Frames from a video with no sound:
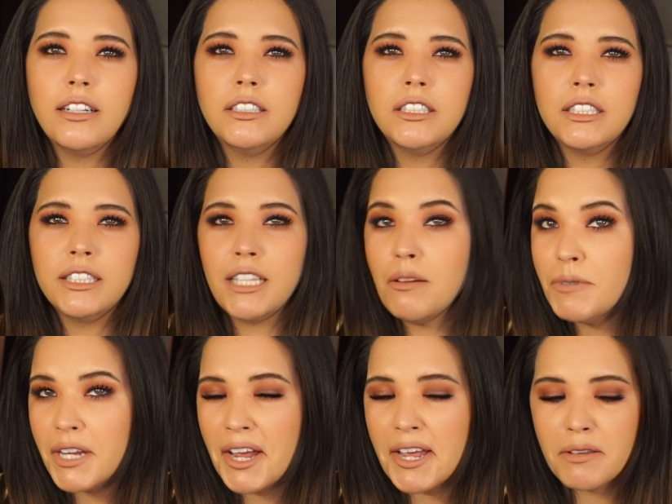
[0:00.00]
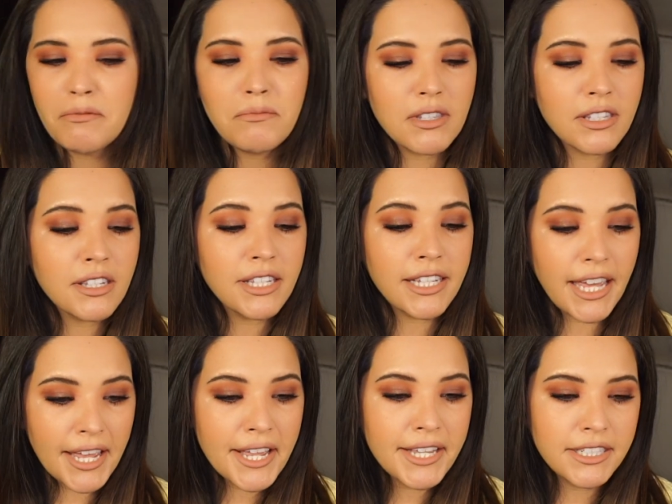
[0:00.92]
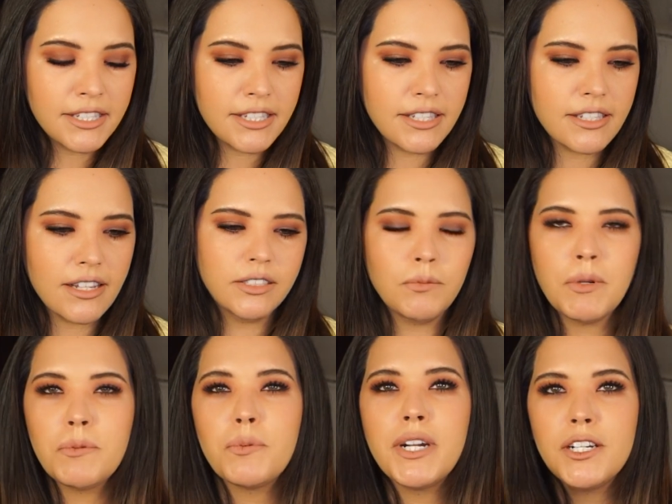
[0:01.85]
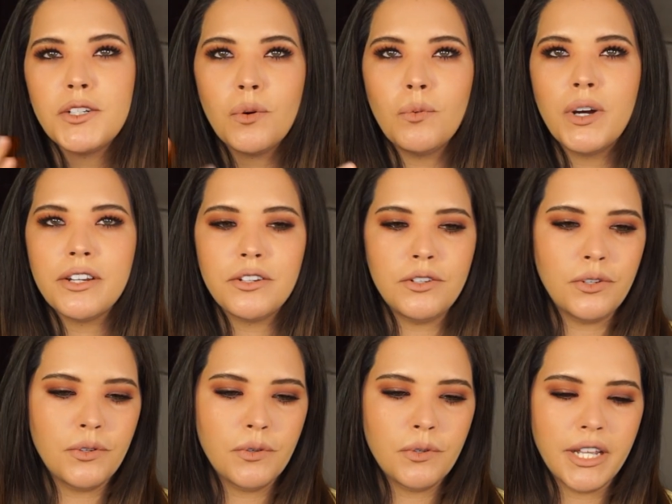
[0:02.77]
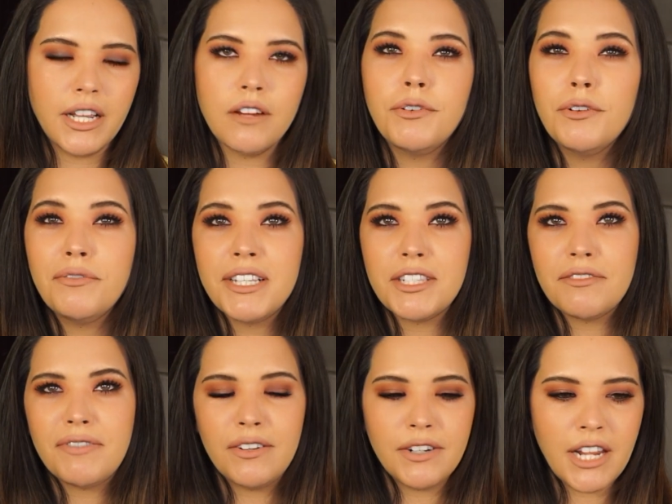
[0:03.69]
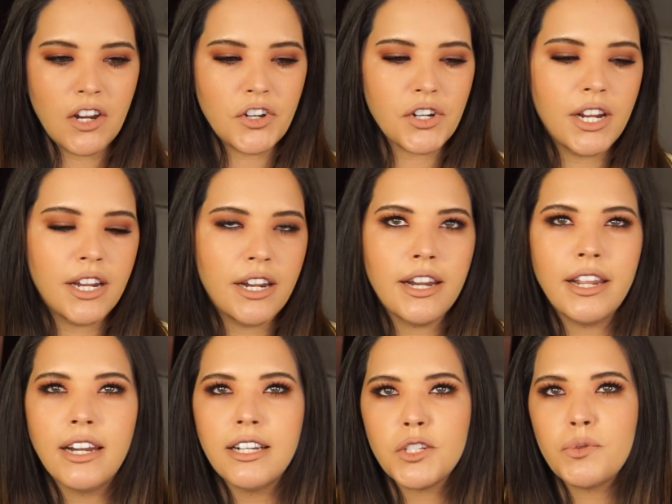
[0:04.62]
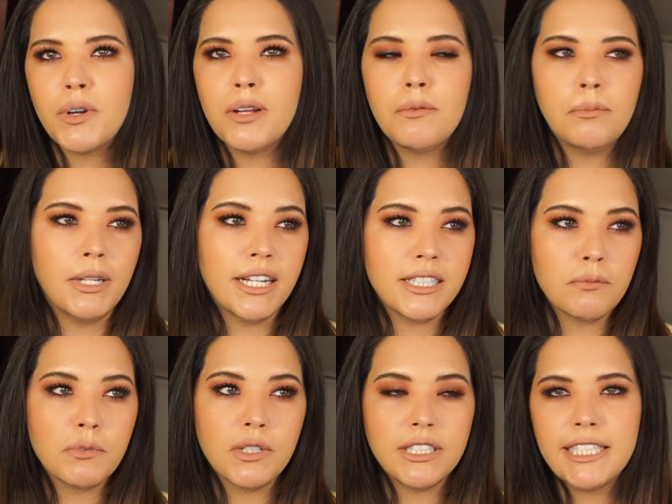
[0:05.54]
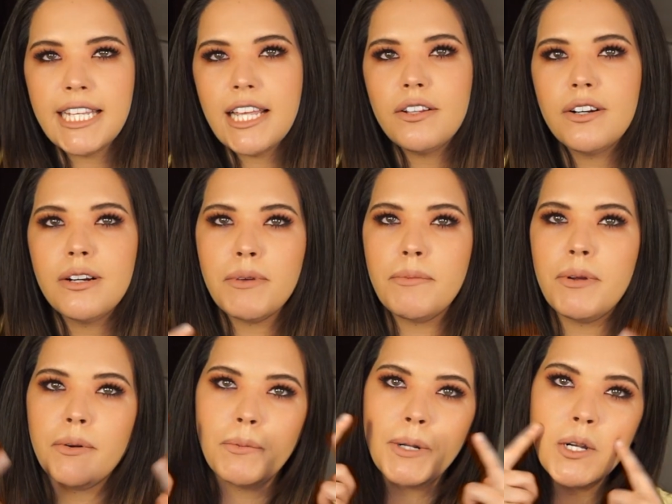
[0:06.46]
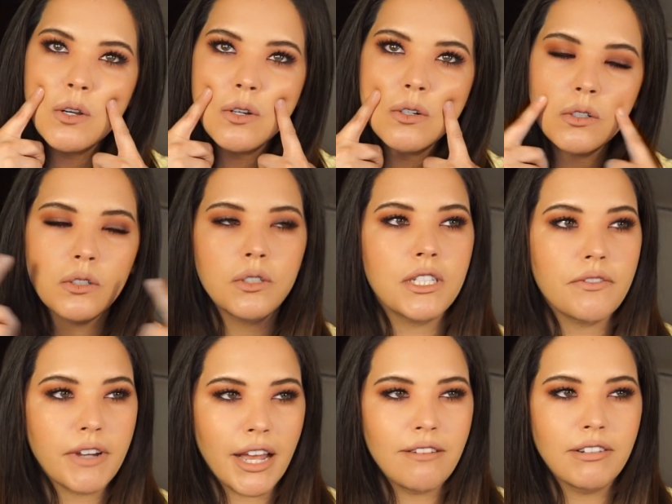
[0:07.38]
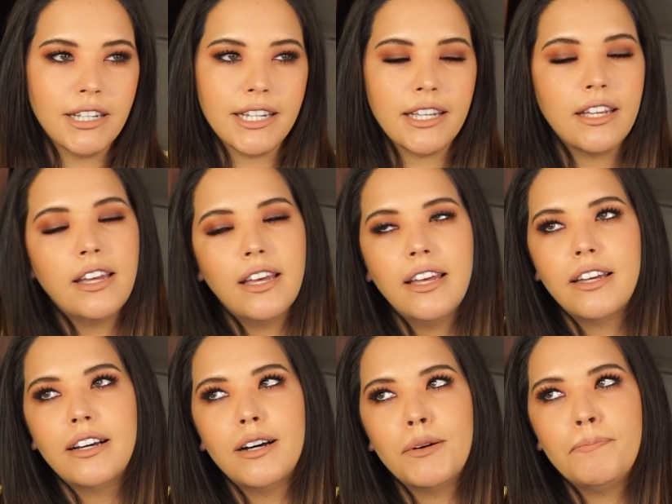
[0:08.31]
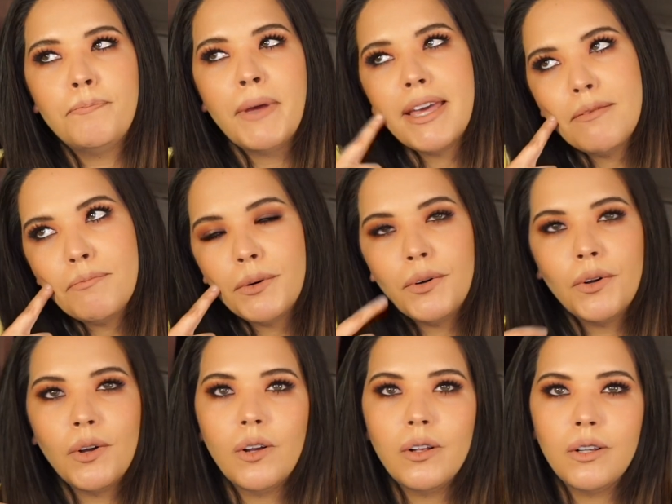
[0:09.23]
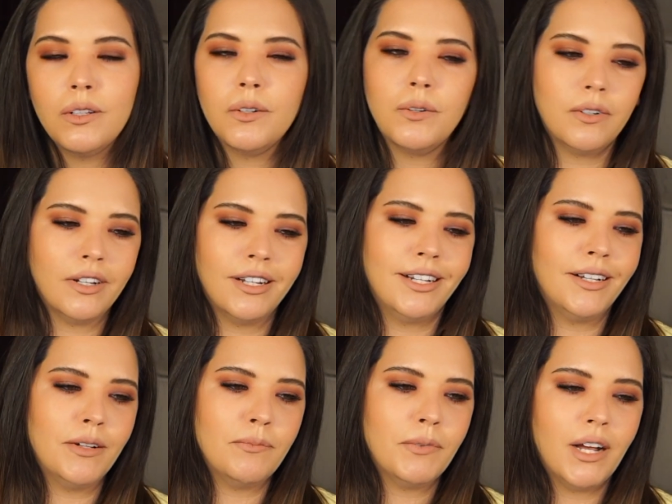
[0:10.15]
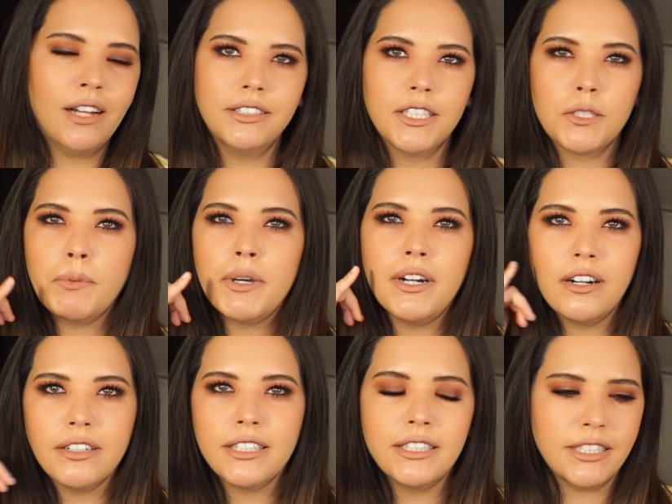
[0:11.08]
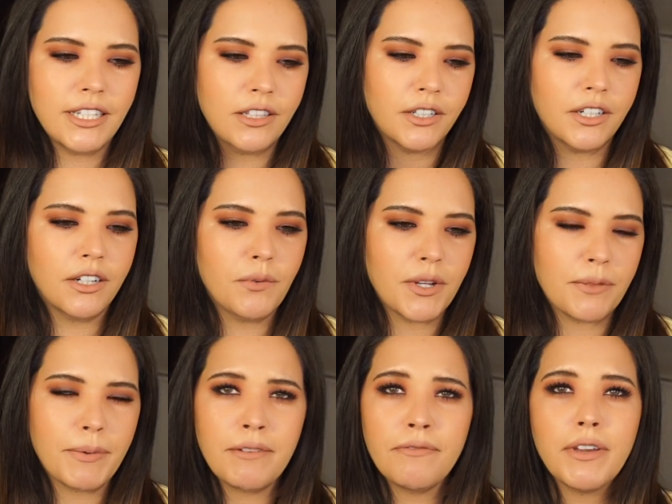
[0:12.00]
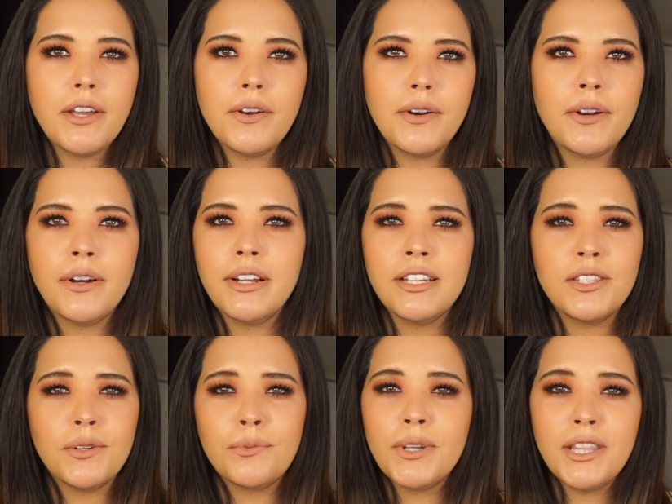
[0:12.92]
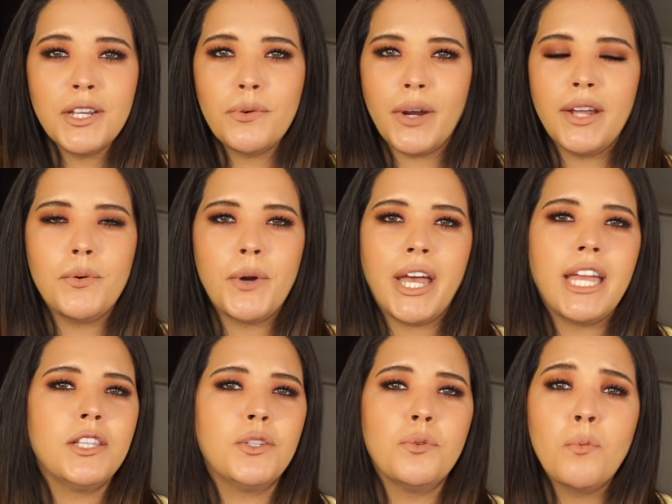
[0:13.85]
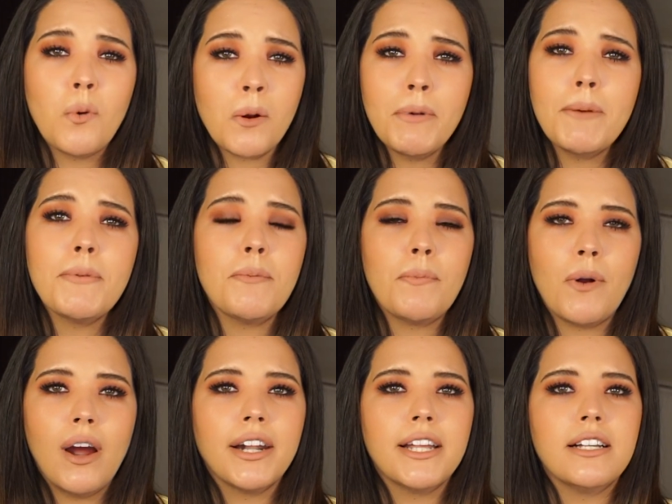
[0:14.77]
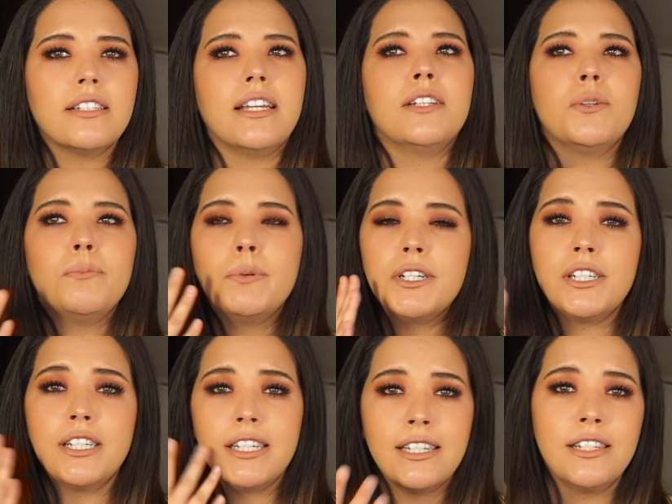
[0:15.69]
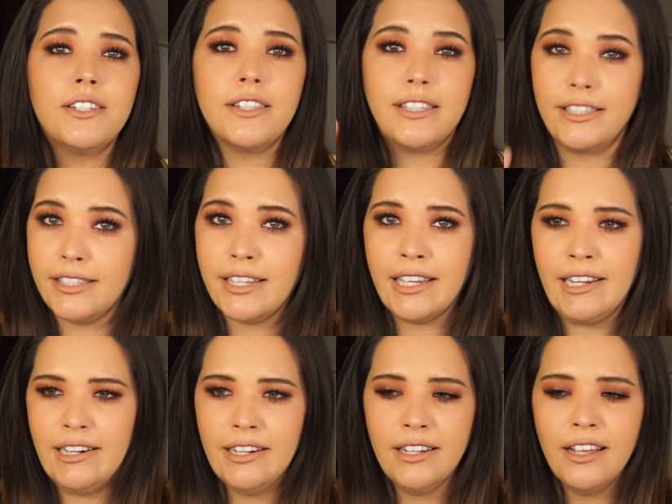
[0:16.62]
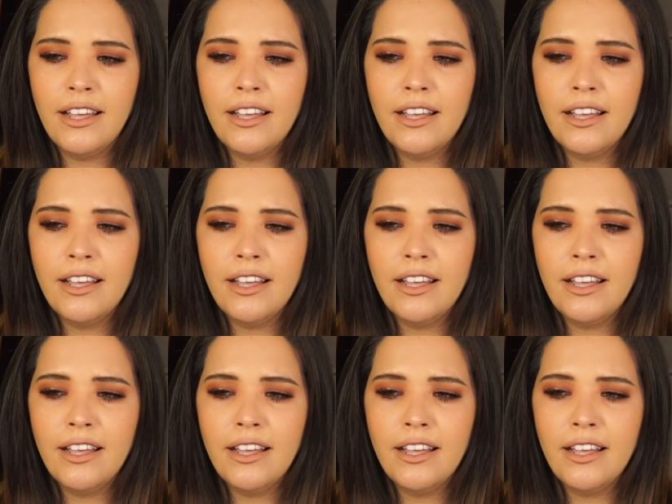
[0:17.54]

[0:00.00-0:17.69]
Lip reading: Sometimes, yes. Sometimes when I don't want to do like a full face of foundation and I just want to apply some concealer, maybe around my nose, if I have like a pimple, I'll just put on concealer with my finger. It's a really great way to warm up the product and to push it into the skin.